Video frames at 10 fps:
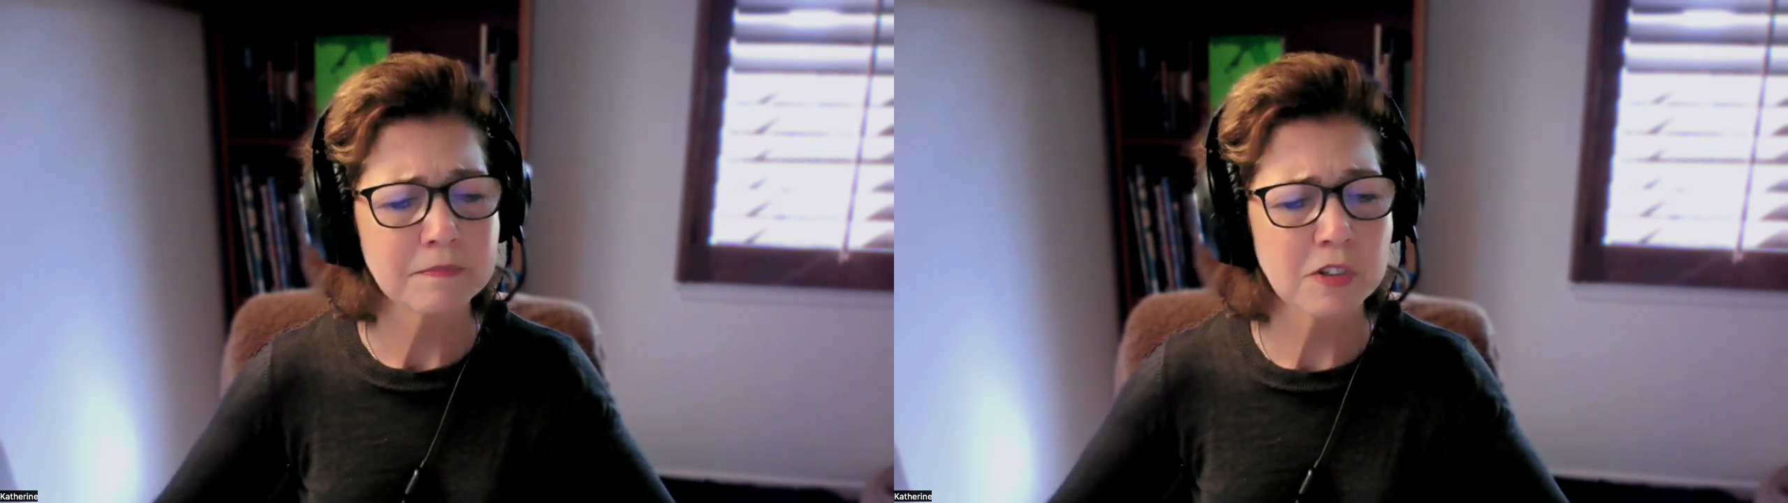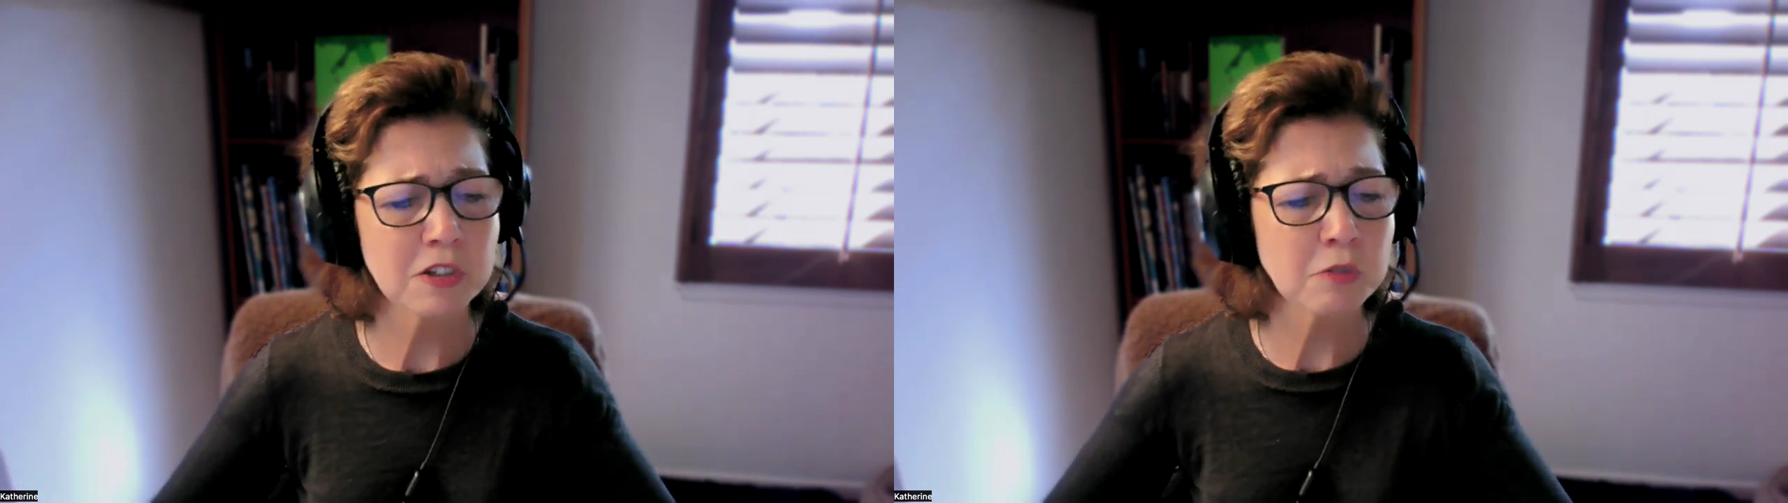
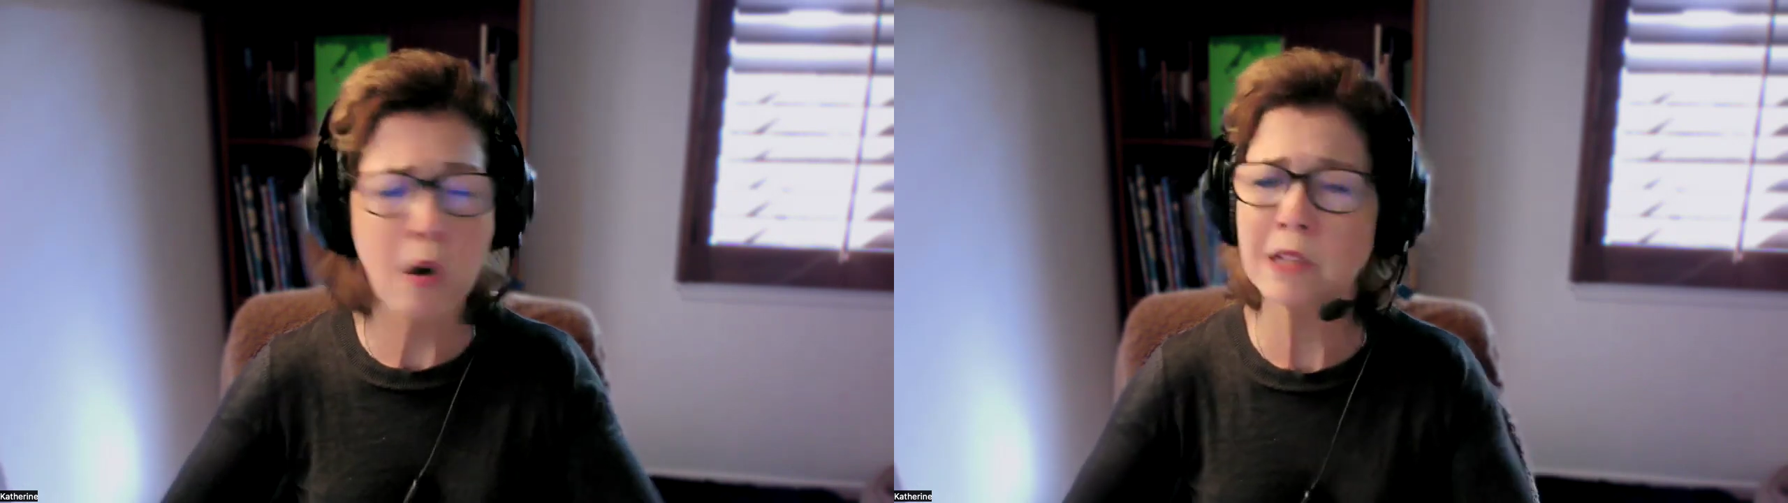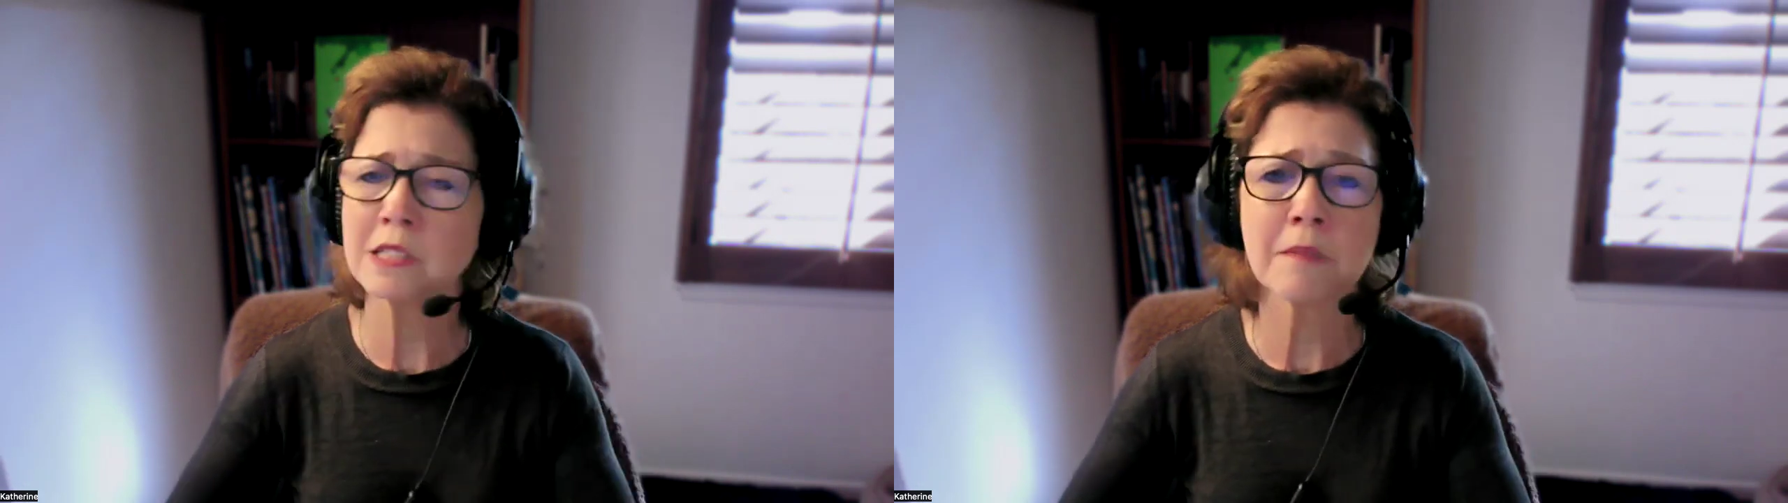just
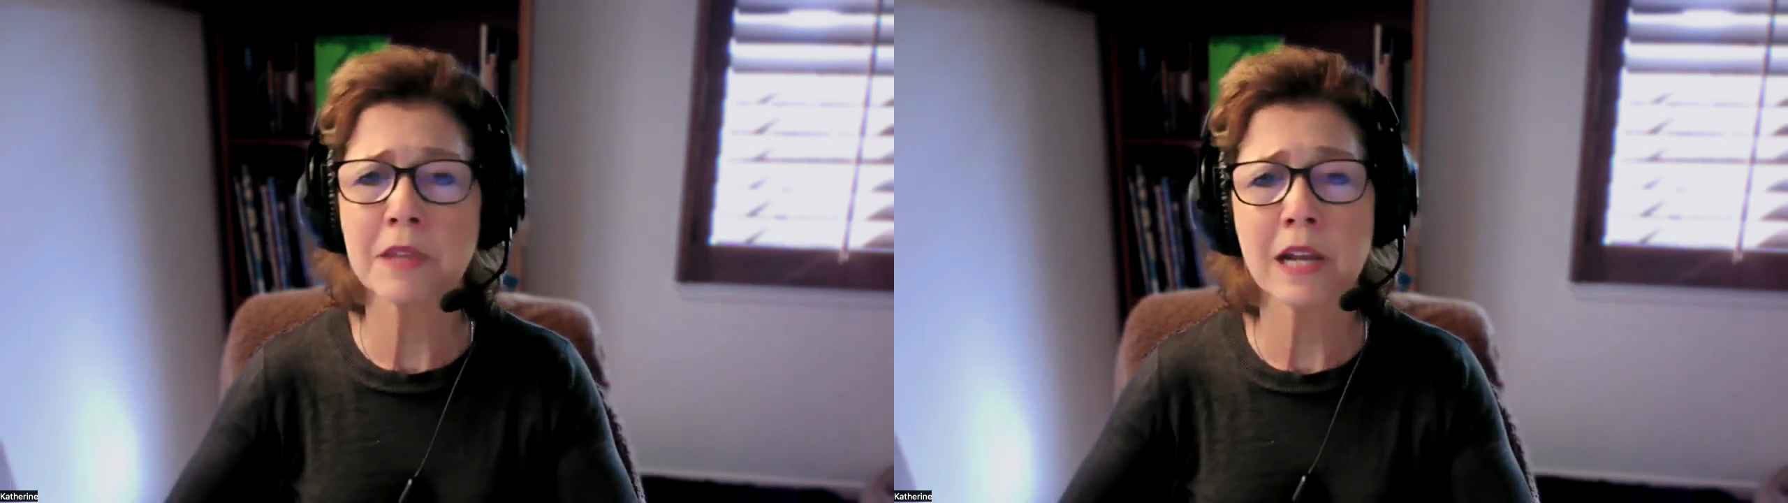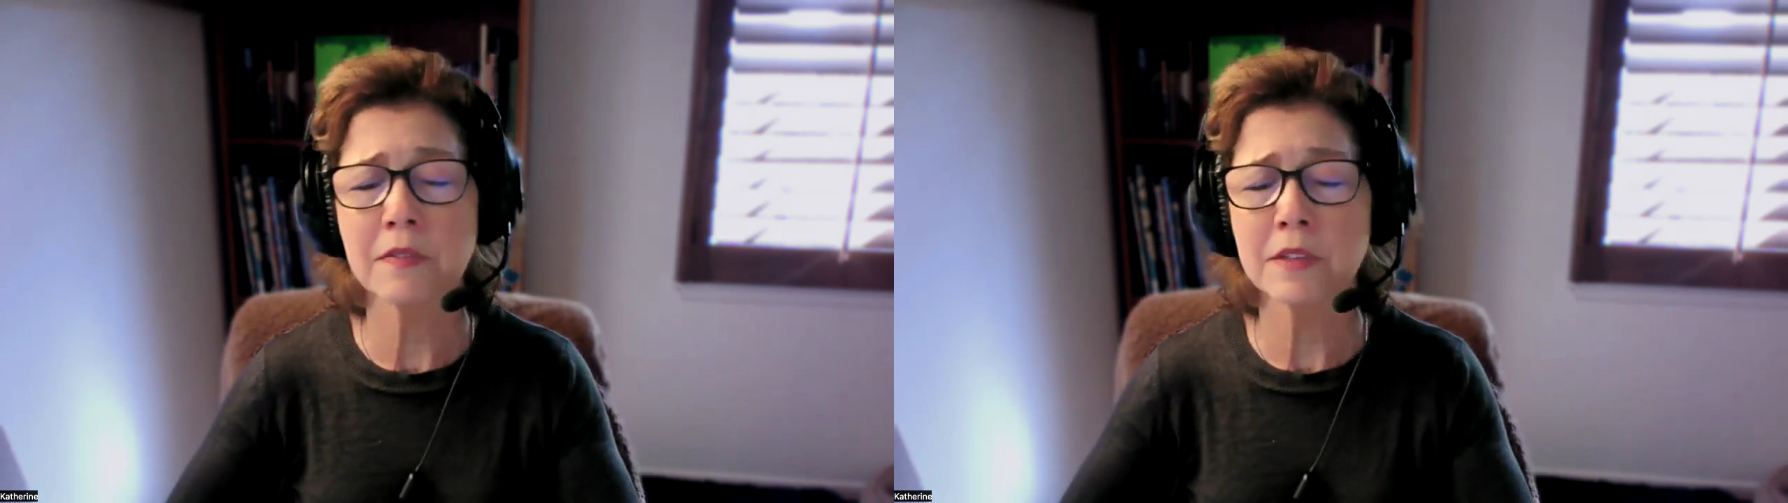wants
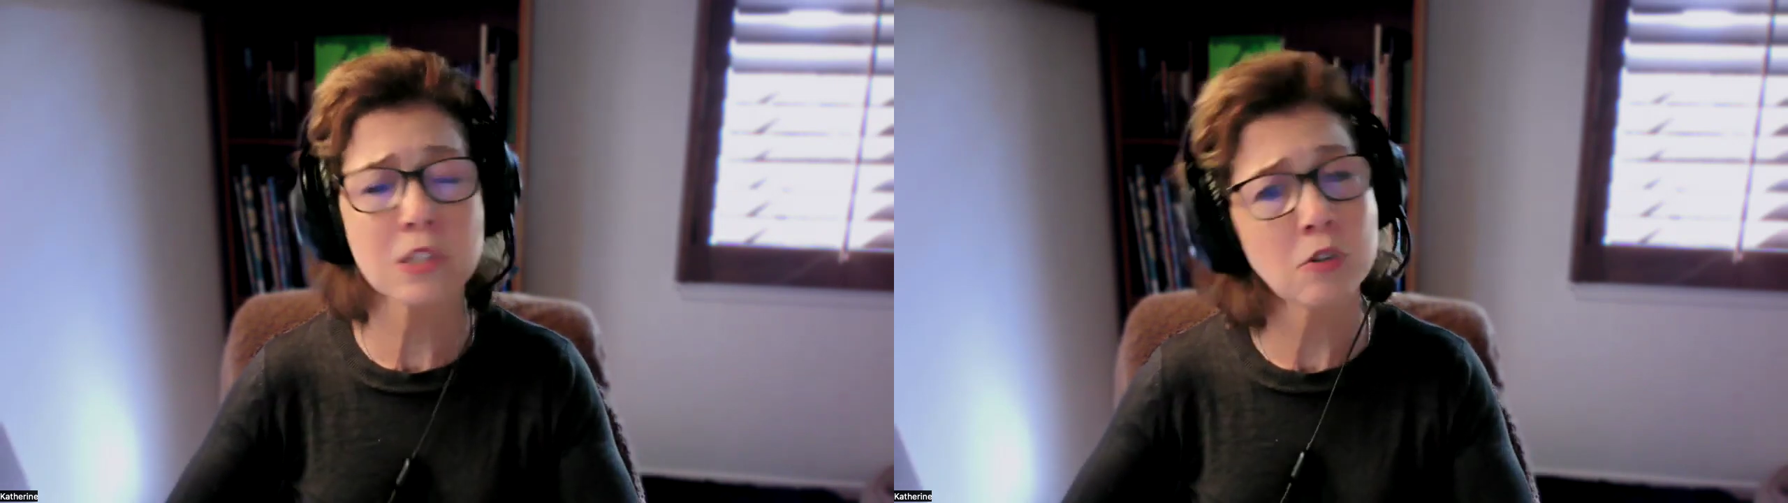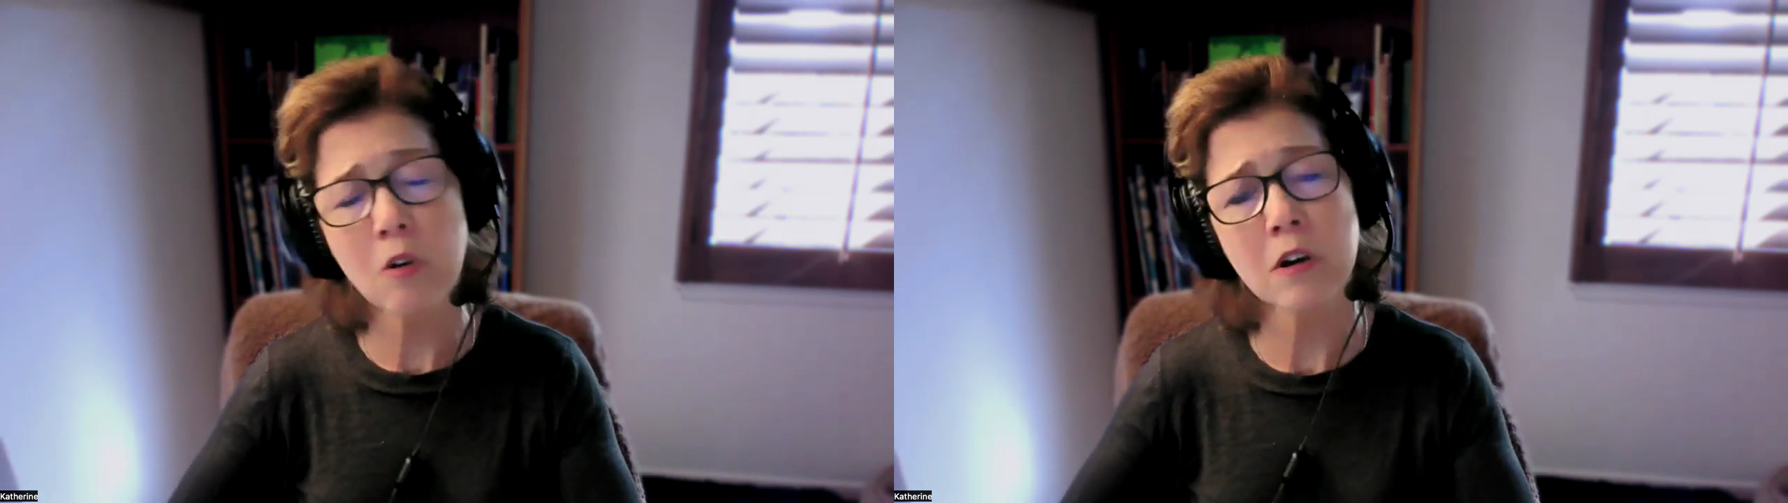something at the
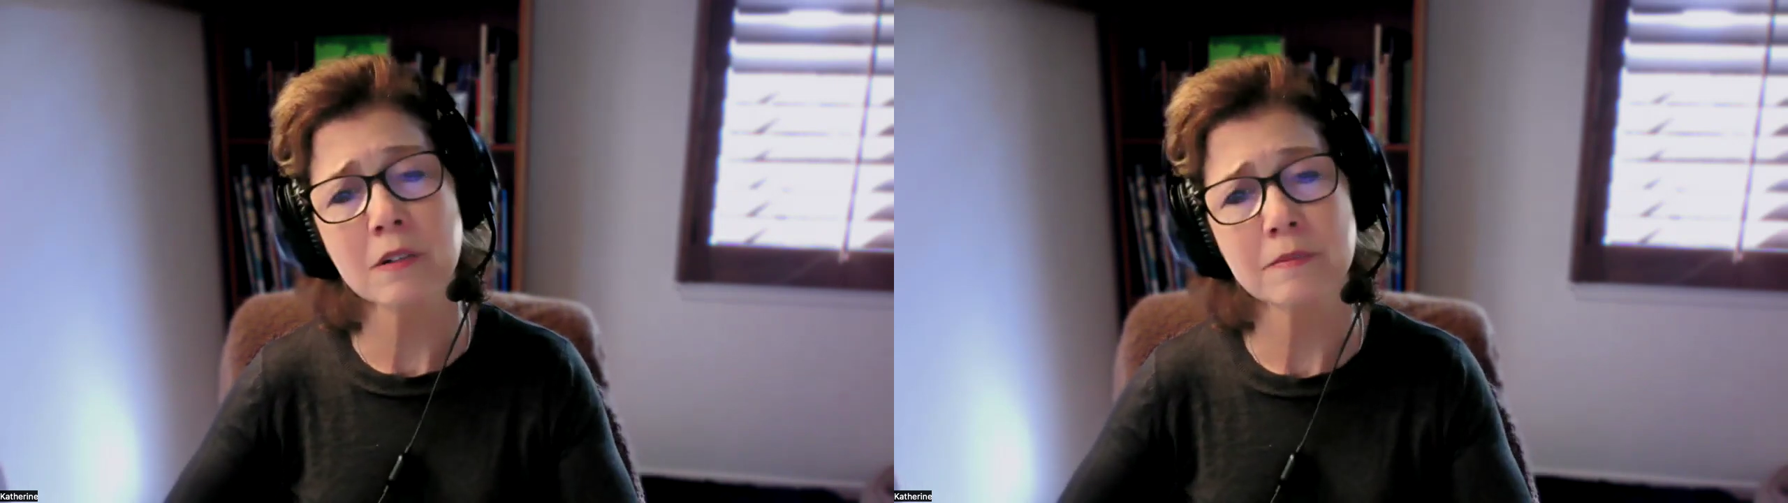store.